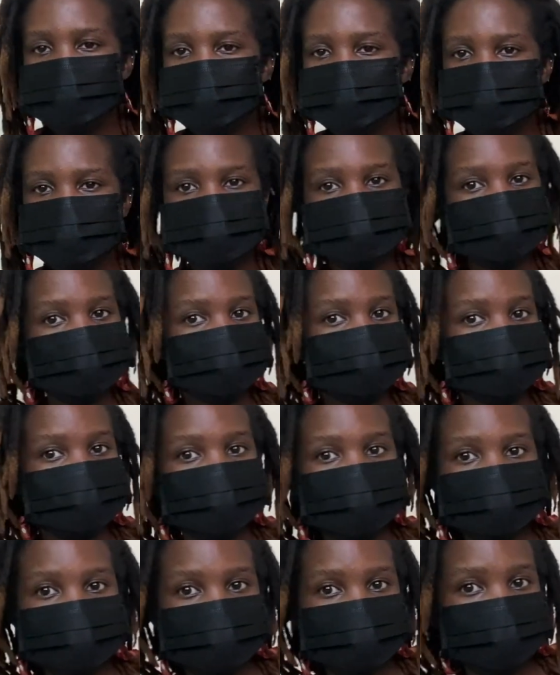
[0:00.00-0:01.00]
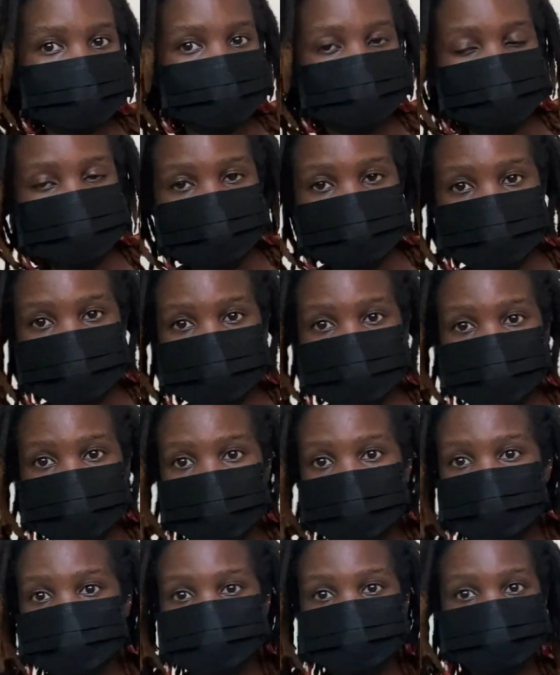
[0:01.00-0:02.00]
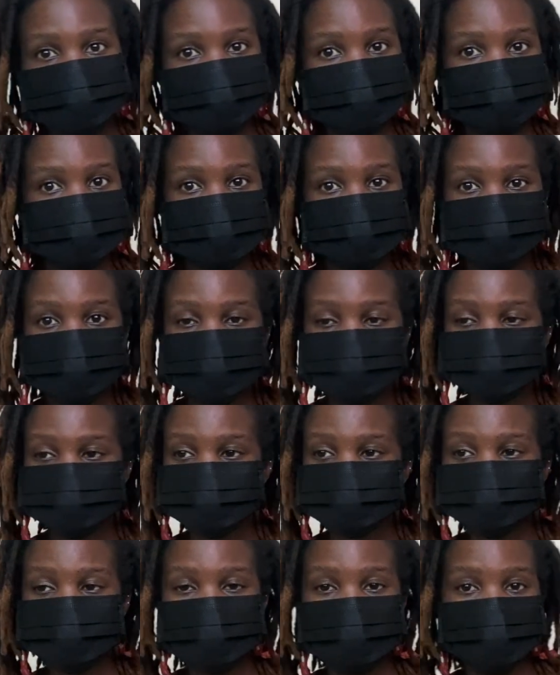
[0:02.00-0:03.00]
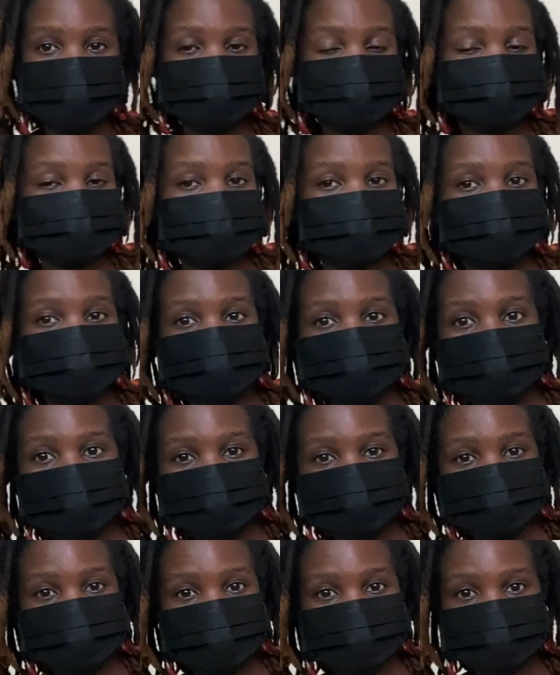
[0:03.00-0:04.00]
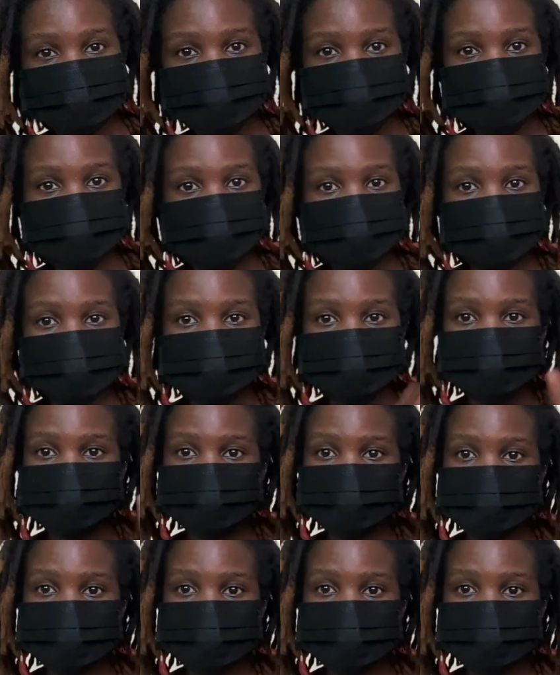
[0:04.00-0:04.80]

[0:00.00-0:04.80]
sometime, I don't know, hopefully Thursday, Friday next week.